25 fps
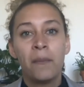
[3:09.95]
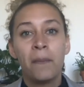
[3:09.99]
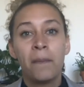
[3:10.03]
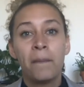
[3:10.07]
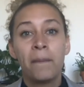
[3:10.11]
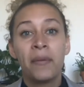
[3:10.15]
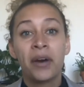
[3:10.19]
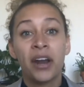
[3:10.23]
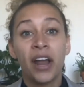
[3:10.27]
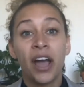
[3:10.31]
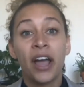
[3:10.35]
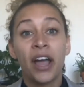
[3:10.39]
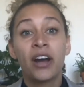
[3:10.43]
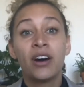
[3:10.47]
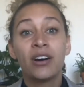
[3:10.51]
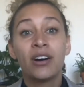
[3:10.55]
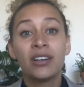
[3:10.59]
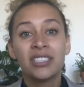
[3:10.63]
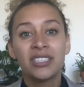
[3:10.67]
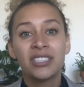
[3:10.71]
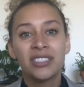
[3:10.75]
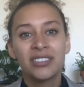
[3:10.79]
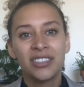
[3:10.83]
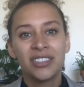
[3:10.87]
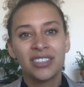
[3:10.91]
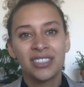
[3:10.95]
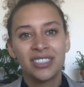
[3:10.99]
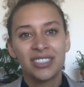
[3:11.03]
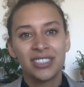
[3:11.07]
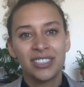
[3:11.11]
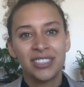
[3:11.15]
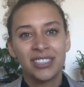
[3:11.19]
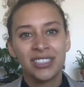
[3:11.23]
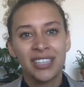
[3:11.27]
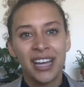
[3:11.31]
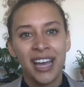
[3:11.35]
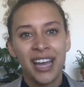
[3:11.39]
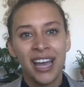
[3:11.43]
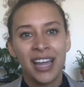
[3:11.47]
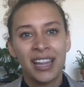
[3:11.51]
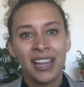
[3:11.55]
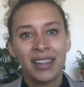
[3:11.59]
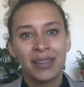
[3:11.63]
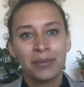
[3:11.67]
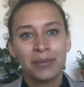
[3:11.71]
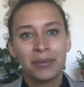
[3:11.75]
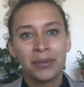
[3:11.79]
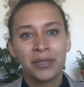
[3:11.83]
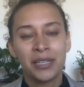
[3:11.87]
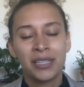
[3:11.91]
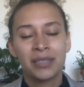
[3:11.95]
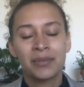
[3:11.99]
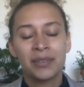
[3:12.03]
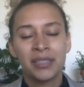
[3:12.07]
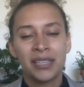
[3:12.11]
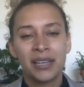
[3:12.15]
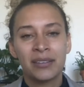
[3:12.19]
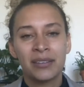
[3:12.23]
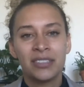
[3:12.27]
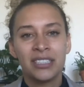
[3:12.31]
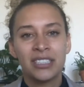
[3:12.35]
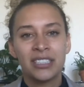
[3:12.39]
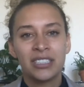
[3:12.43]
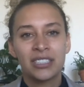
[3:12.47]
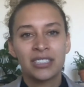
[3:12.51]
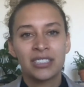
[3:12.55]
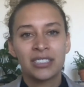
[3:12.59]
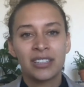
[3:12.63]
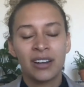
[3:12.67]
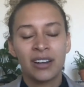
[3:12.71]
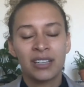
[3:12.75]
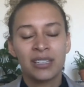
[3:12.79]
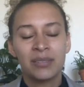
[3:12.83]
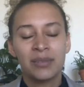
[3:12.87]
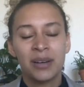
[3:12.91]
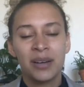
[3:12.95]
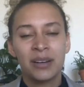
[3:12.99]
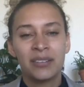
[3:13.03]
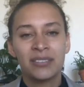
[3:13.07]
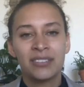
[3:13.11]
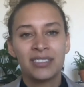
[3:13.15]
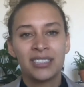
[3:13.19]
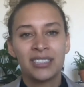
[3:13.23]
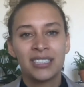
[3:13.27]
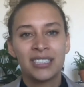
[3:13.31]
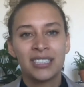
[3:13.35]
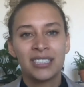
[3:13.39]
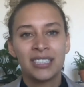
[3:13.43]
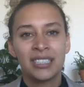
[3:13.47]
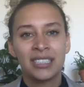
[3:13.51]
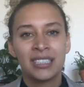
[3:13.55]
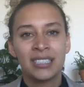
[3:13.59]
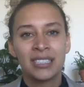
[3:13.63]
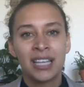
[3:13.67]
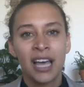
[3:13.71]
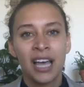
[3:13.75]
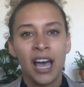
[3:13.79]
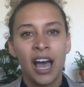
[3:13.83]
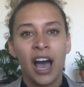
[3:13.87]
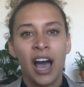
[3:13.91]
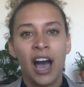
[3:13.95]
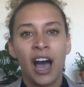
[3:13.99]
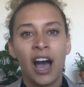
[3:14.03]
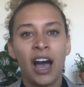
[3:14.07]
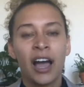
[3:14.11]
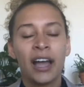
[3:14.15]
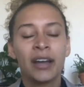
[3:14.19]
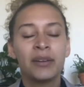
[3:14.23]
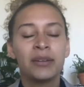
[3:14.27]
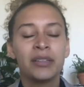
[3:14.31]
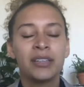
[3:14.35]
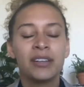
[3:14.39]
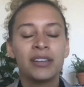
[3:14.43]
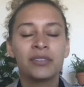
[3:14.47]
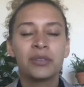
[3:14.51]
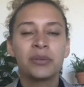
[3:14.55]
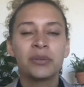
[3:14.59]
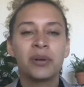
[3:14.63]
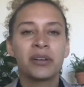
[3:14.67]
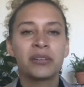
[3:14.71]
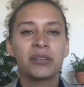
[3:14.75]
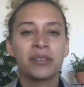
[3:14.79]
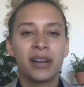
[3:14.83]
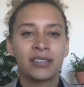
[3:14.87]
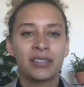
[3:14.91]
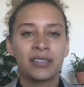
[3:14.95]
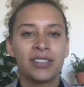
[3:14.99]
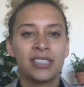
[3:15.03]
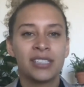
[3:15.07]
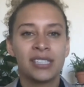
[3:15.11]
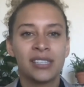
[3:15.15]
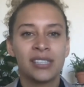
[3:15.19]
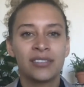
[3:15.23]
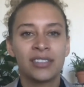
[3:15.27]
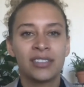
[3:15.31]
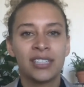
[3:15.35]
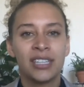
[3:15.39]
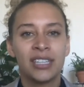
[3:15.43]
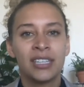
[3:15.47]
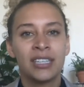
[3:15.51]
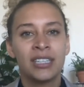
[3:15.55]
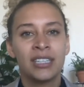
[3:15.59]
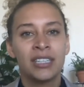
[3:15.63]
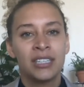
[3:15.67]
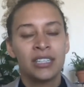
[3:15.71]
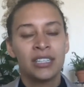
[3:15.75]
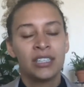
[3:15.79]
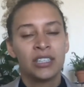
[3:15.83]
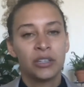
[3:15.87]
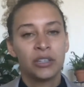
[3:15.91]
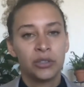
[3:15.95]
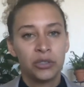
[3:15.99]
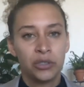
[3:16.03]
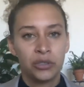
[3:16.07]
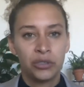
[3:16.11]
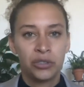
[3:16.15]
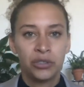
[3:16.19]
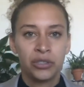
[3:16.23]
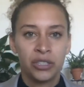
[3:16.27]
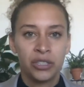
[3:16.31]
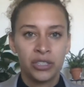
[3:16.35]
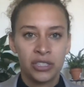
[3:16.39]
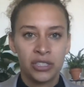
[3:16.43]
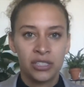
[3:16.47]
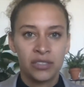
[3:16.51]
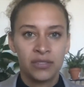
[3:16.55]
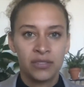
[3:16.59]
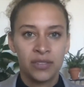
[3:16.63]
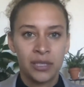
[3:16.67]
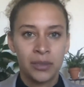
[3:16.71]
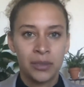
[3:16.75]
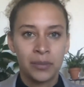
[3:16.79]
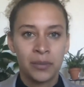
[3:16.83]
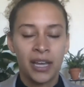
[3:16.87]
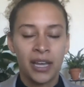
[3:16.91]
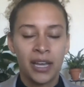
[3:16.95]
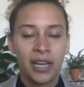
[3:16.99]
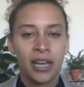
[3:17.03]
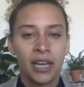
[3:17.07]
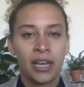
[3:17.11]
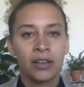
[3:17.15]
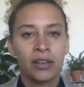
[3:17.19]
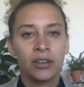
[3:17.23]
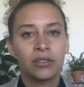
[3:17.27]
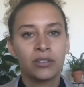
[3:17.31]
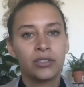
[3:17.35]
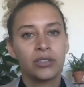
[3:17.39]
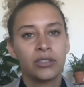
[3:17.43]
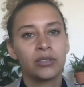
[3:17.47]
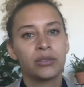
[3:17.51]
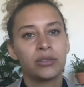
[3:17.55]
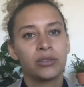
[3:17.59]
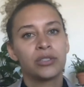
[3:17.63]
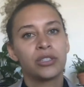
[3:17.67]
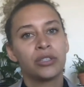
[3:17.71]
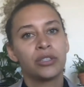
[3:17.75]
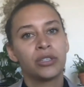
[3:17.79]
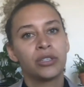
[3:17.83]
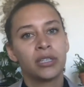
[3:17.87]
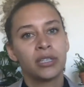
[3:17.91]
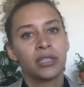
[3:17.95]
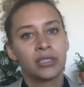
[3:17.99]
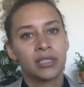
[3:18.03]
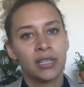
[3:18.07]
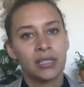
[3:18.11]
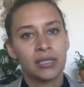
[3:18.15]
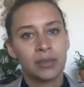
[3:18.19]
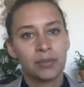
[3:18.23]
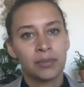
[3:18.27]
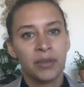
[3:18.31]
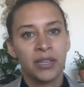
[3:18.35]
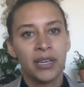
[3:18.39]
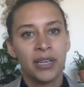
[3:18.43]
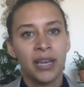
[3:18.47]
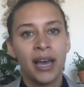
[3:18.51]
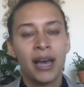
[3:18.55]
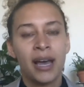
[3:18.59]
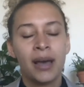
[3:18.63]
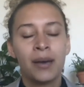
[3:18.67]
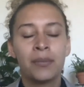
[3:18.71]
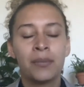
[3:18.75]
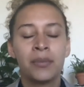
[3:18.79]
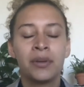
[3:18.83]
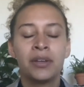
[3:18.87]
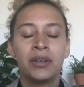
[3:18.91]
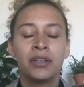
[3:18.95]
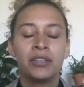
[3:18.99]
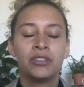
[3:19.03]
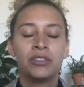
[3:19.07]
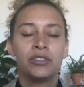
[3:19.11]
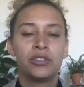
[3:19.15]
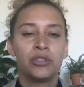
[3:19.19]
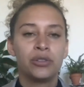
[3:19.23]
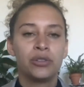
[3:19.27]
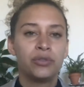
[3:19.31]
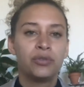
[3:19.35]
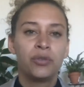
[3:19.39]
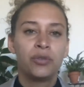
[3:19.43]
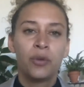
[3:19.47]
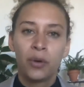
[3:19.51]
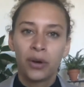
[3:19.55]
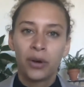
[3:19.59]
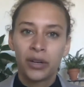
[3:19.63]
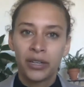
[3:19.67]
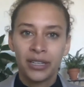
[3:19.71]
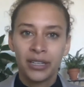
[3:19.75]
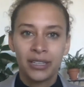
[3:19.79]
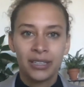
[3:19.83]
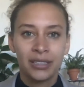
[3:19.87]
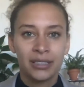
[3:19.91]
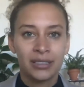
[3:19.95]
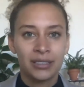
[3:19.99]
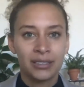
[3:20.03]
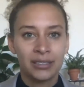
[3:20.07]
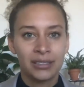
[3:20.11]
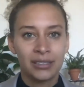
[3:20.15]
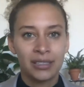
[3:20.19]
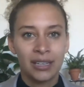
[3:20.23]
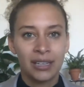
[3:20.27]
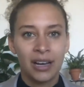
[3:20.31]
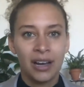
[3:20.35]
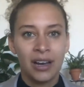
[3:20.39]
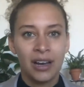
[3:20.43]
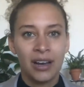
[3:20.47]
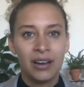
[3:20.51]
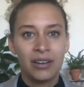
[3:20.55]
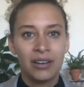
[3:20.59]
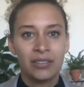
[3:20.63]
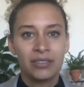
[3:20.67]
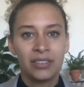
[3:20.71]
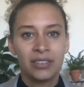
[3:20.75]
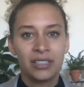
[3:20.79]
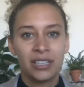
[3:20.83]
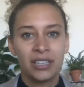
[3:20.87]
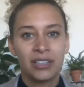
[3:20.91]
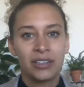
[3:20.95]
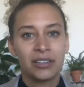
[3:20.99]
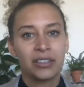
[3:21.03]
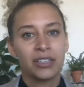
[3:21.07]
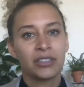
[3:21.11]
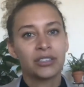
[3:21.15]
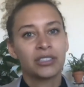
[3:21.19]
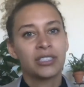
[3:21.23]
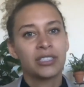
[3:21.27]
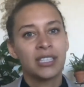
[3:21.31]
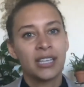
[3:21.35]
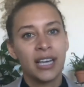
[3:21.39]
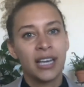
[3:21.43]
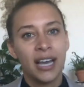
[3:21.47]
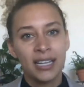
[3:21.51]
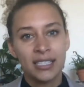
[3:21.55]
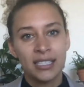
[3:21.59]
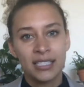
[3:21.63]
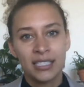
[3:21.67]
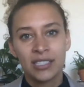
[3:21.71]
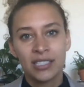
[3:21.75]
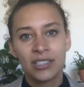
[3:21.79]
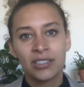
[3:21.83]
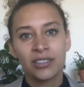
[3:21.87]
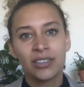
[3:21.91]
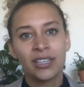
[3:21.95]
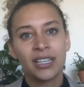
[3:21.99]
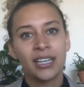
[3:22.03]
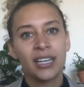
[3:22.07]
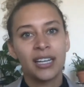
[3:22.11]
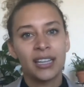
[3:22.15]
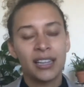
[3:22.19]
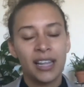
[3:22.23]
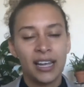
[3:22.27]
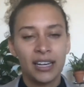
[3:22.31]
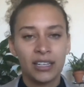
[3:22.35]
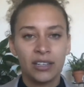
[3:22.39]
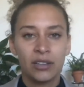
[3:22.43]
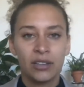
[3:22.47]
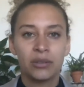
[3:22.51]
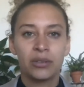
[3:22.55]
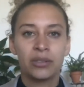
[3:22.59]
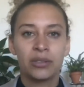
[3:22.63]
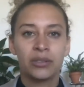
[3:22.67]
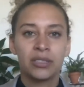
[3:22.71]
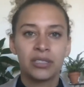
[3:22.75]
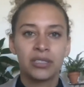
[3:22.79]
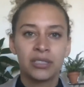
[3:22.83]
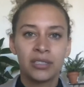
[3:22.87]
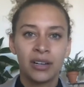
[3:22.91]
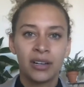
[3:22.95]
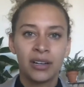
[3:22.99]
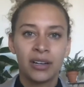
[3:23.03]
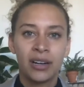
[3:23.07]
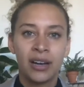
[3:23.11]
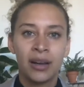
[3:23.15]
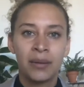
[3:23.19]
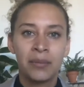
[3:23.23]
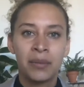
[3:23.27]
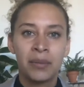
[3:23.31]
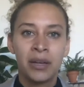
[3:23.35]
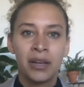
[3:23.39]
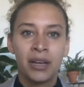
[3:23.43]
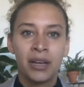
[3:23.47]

But I also understand the predicament that we just talked about, which is I would never want to recommend someone go do two years in investment banking, go do two years as a PM, do four years of you know your CS degree, and then go to a startup.